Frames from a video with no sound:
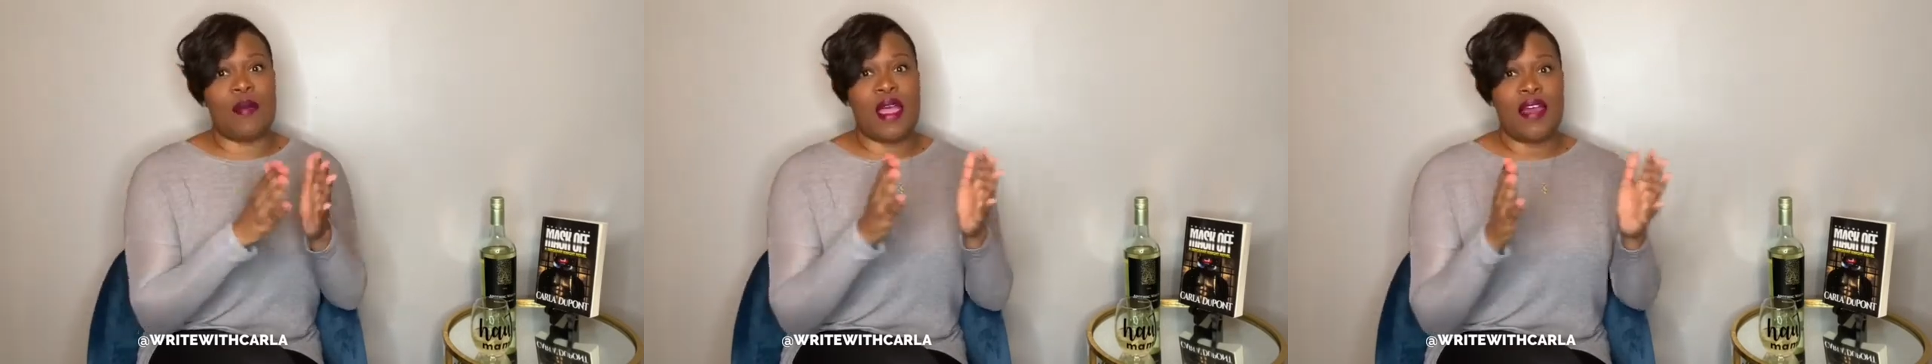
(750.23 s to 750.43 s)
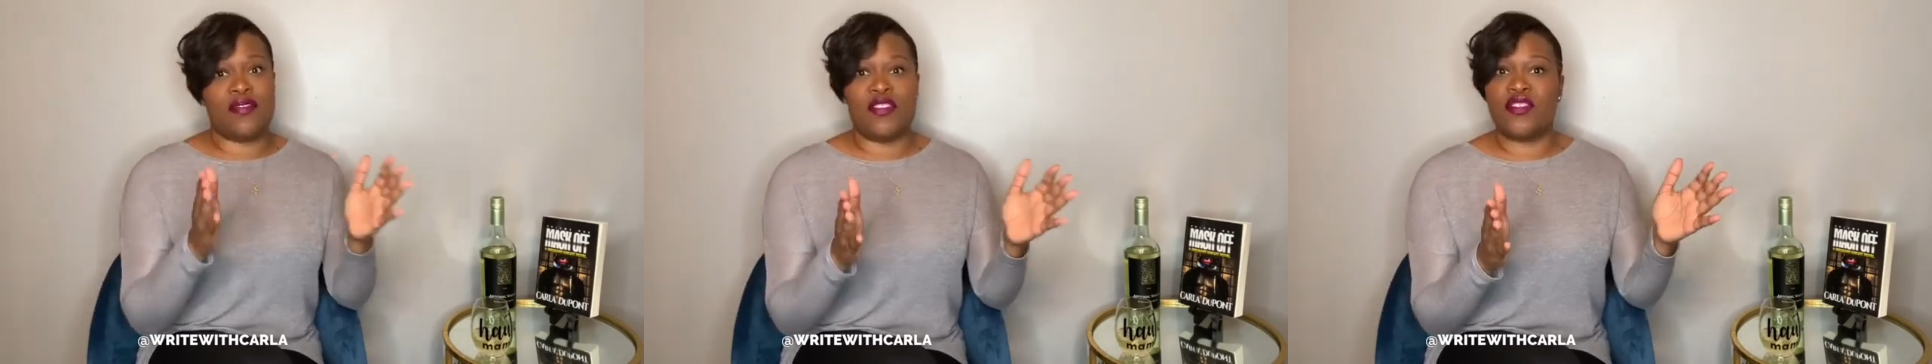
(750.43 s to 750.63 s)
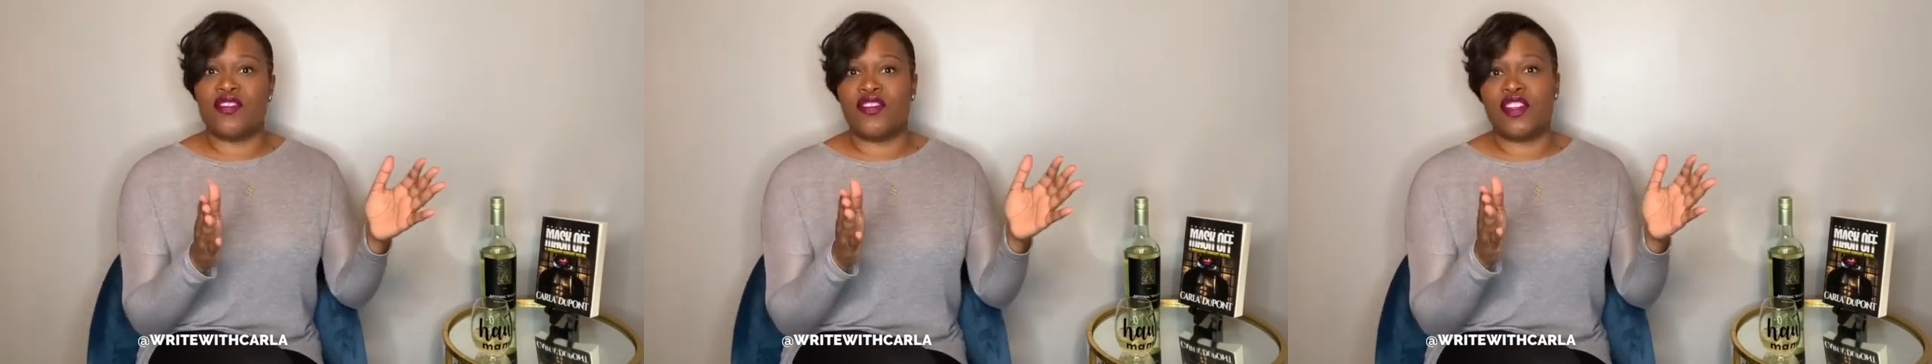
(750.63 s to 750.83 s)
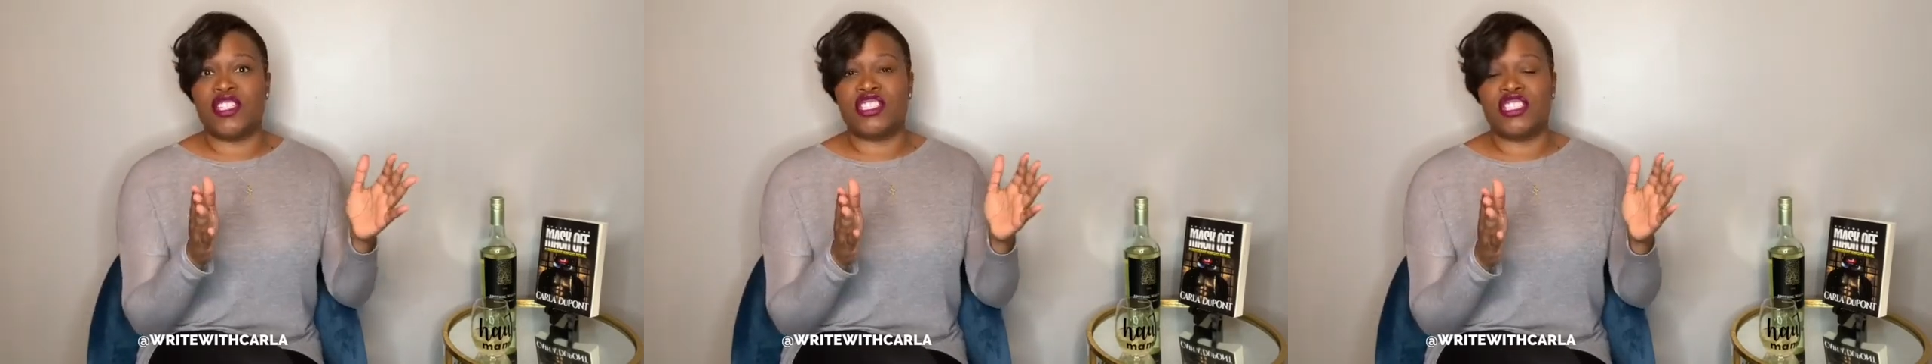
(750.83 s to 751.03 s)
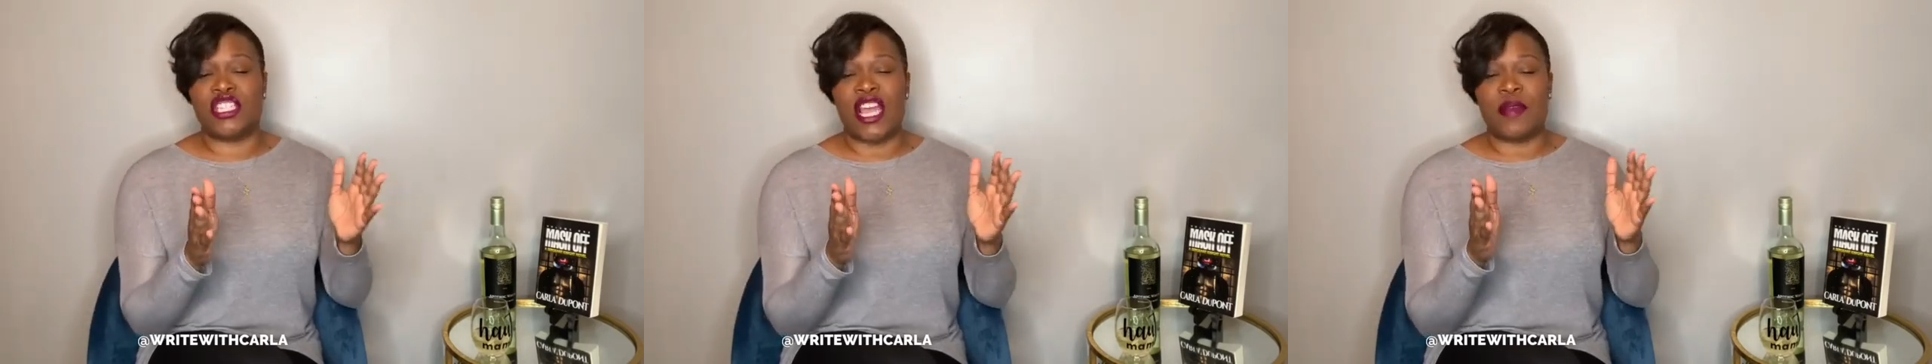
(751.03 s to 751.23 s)
after the
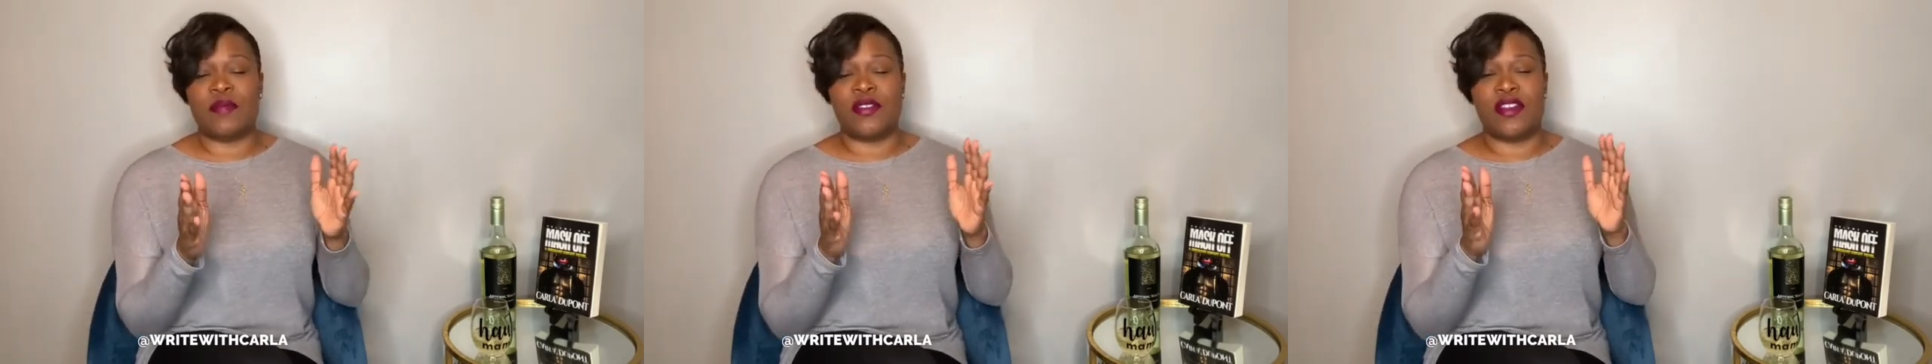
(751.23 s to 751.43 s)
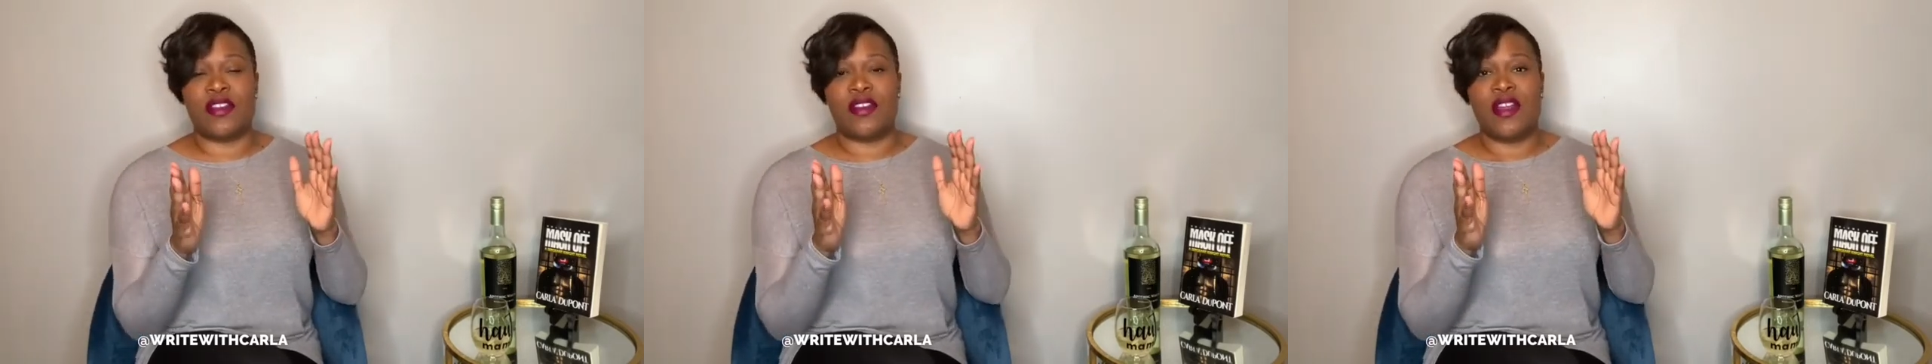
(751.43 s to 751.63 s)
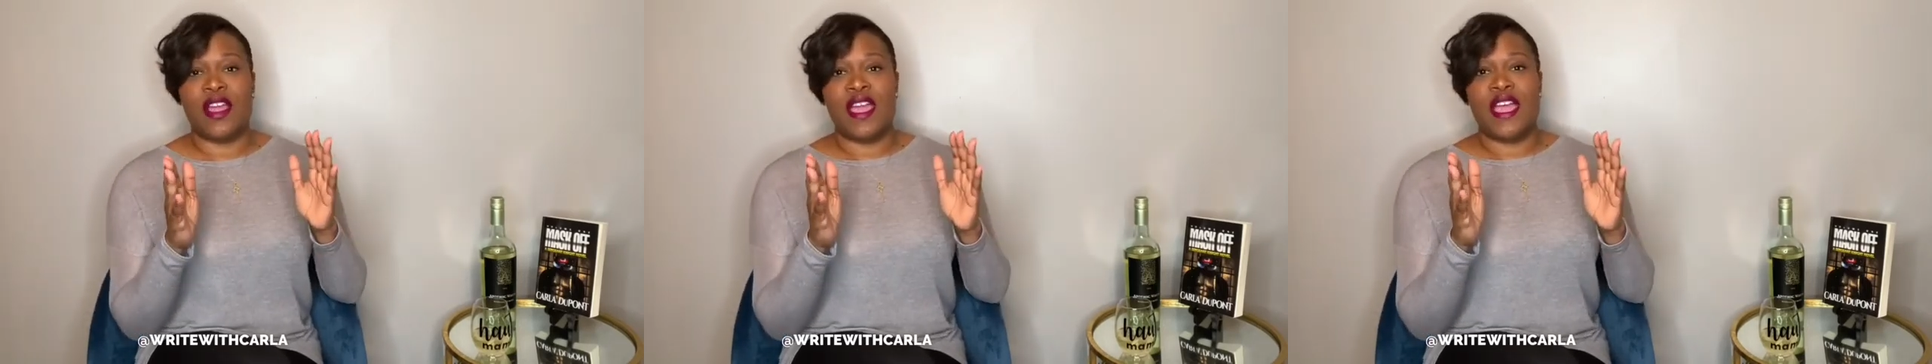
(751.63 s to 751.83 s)
first chapter